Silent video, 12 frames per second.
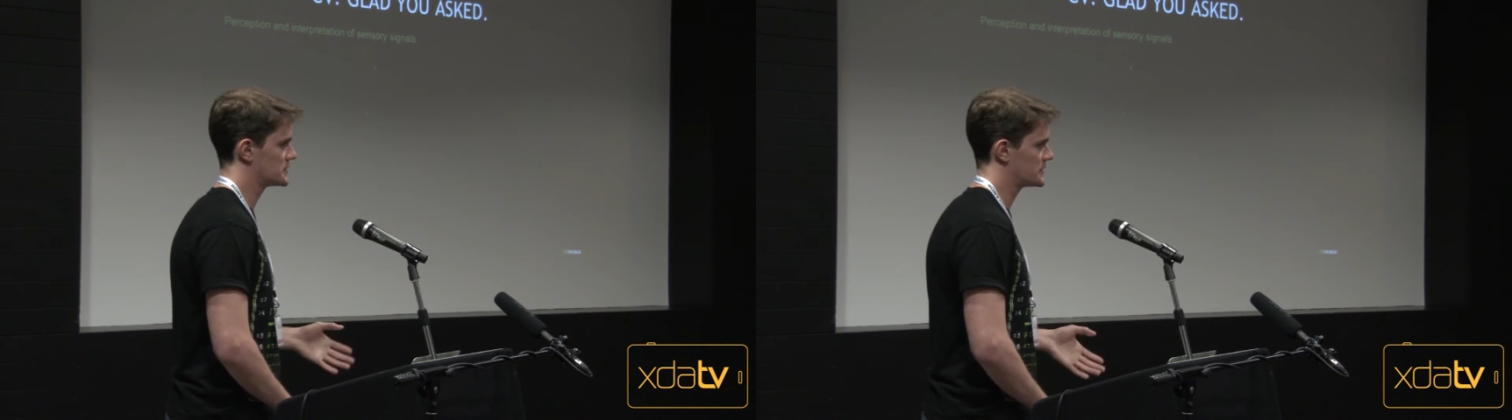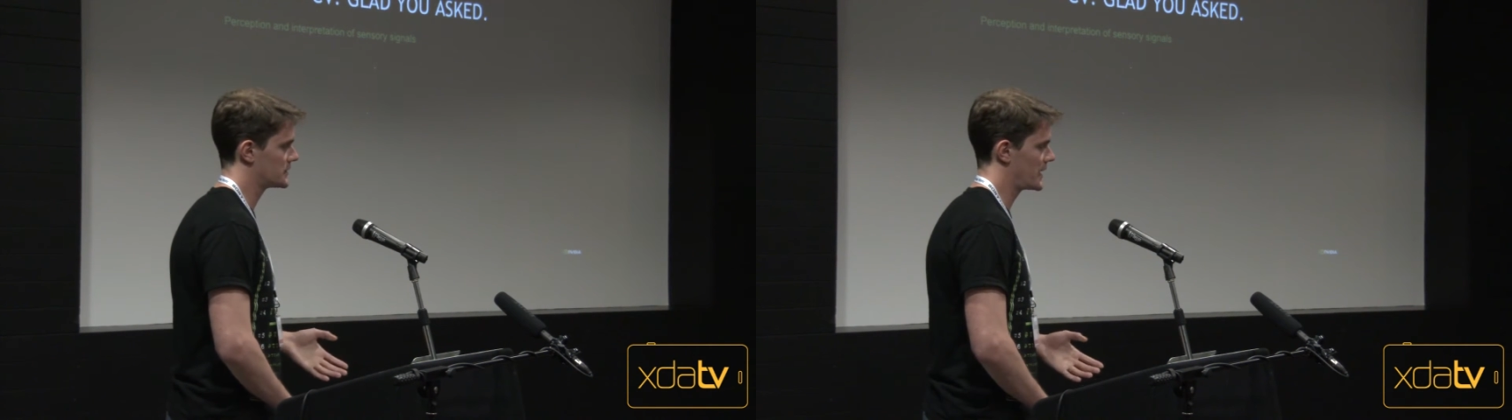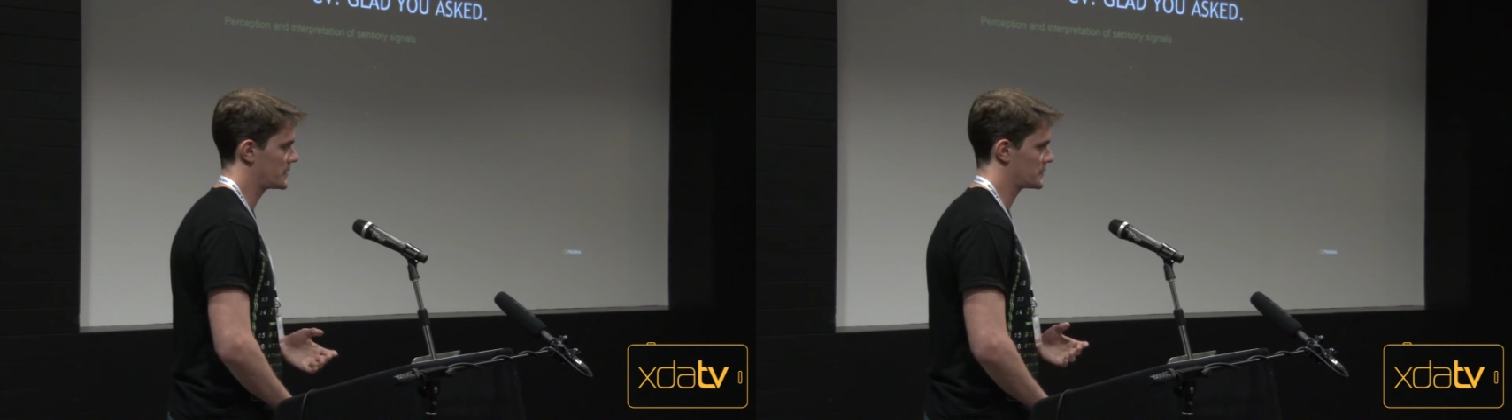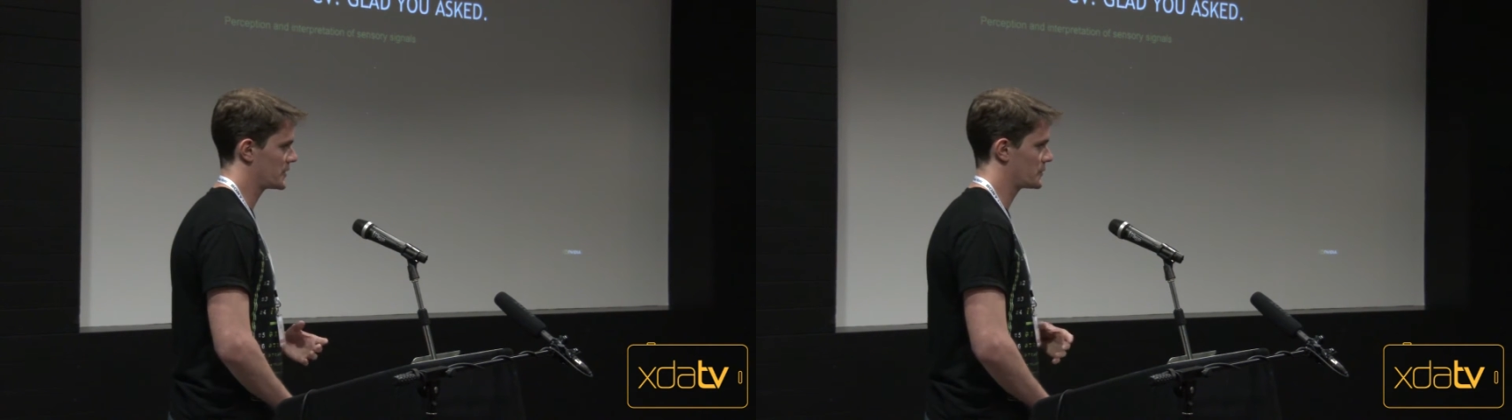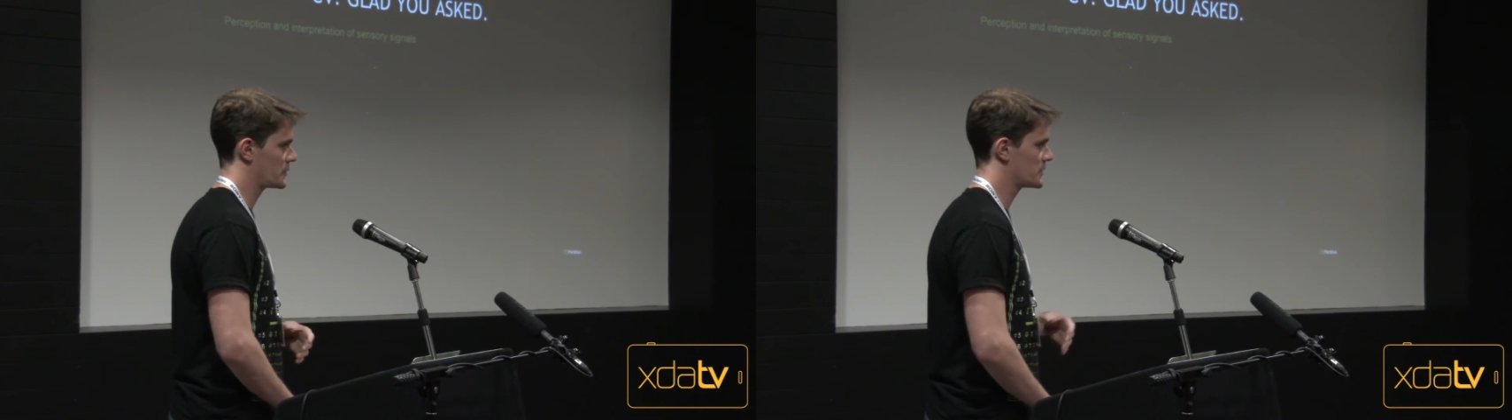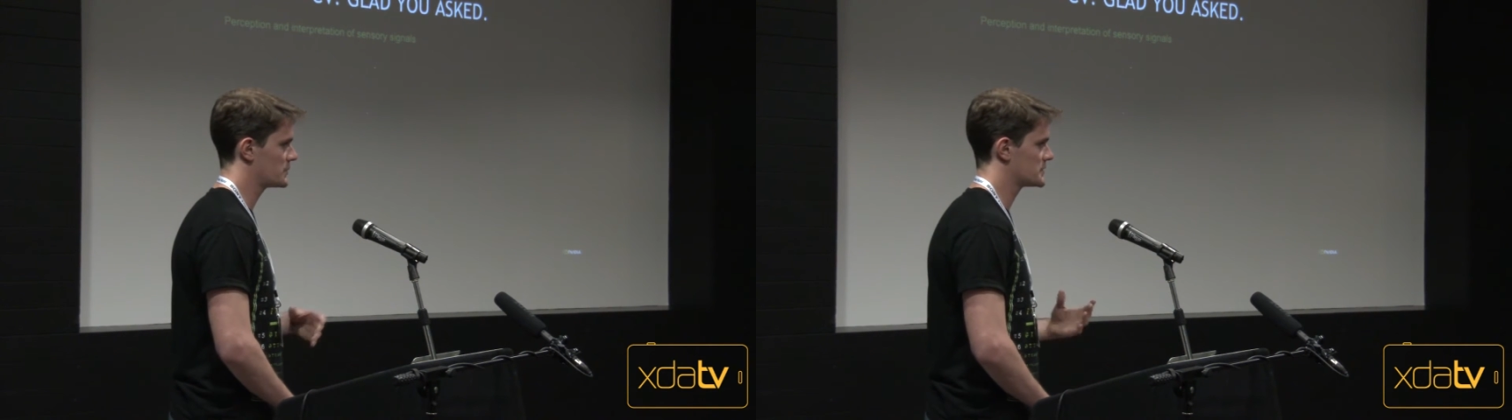digital, right?
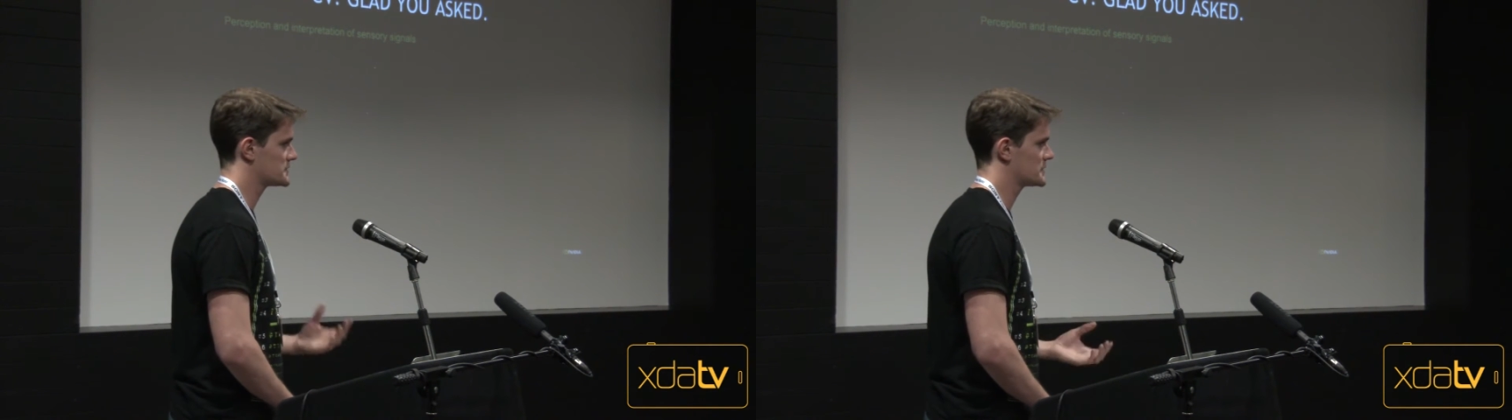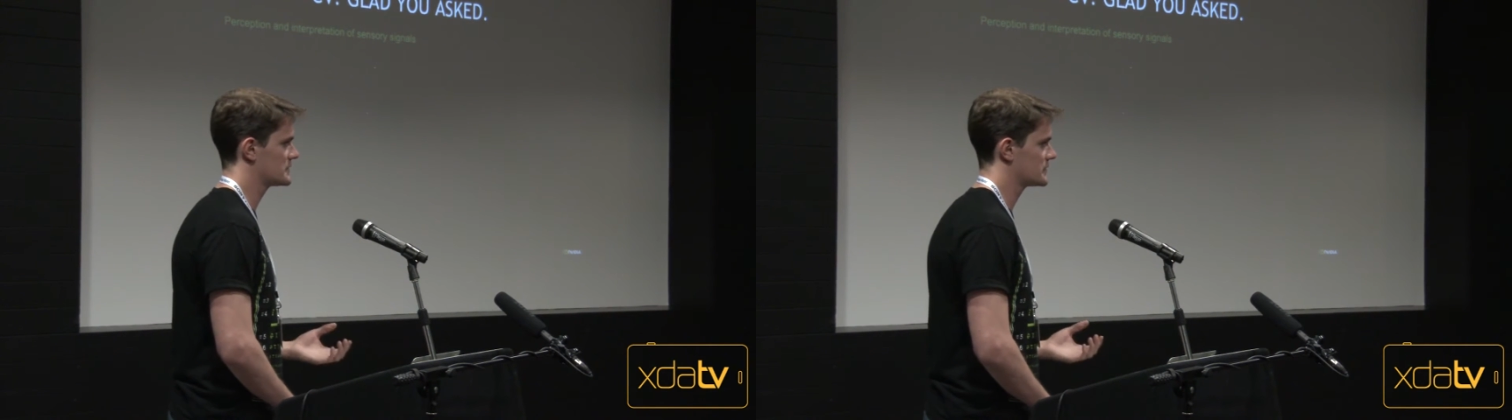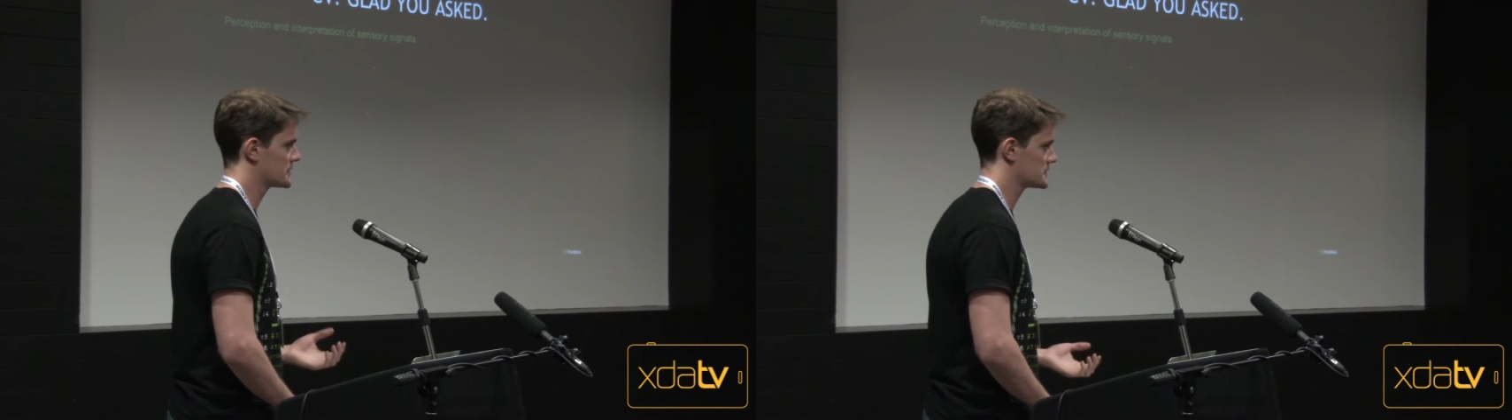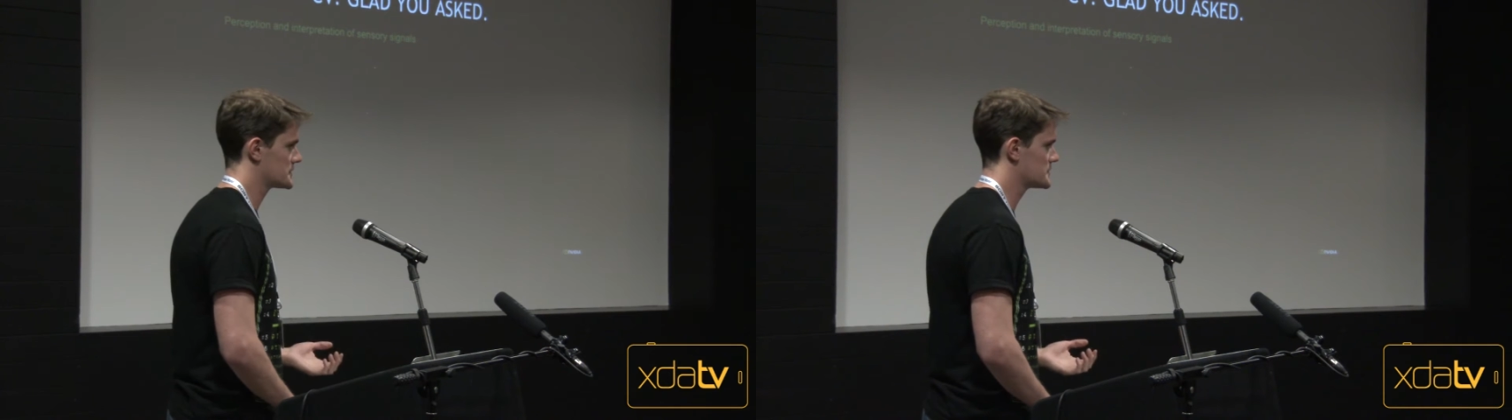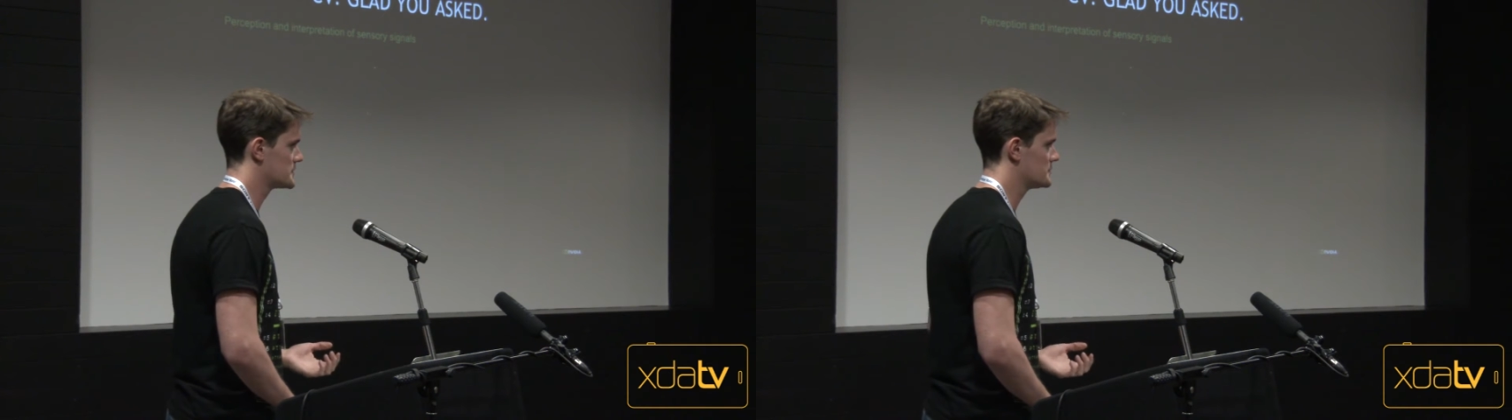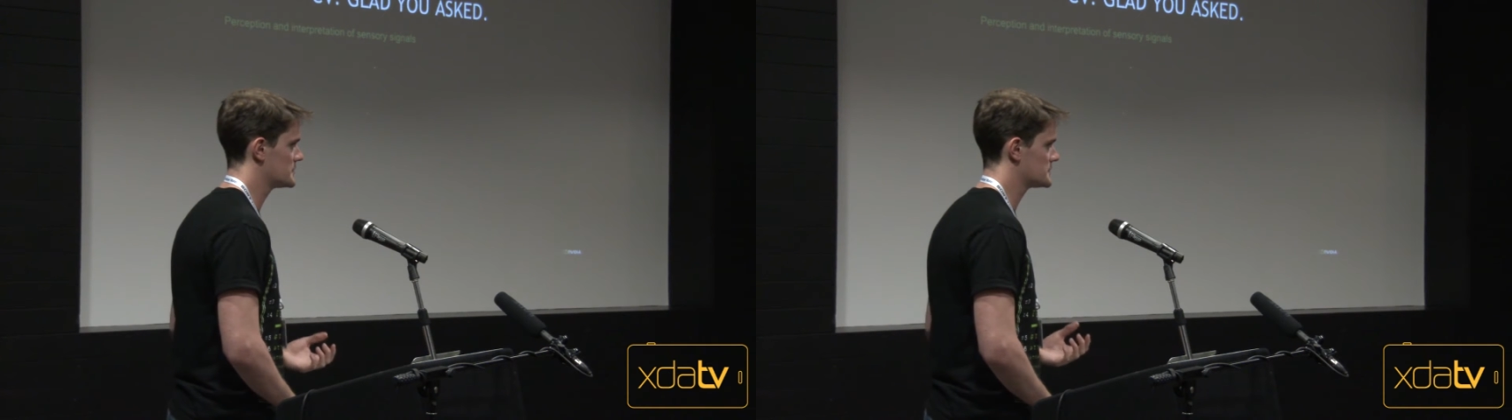When we perceive things
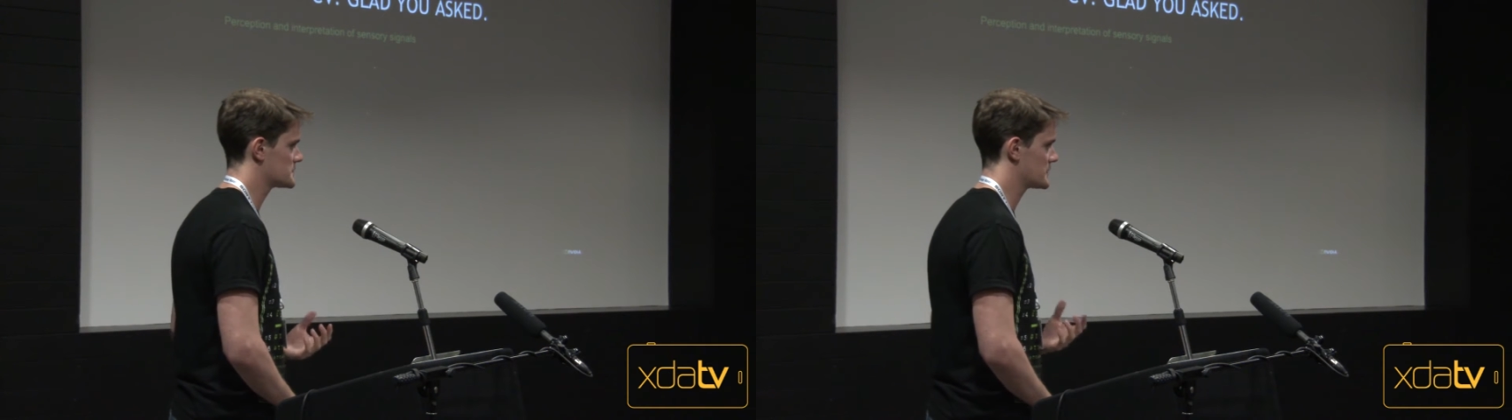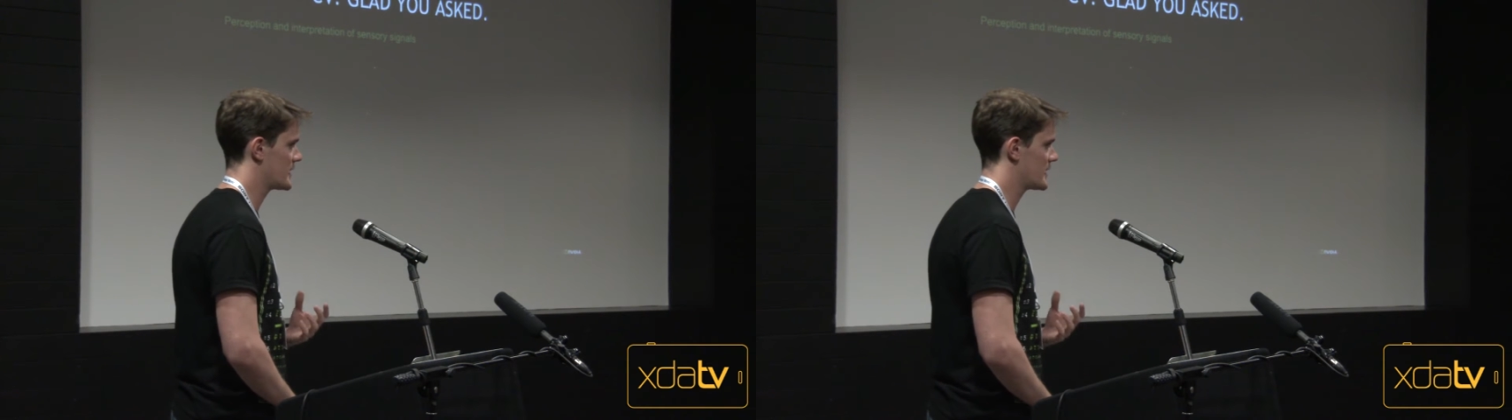as humans,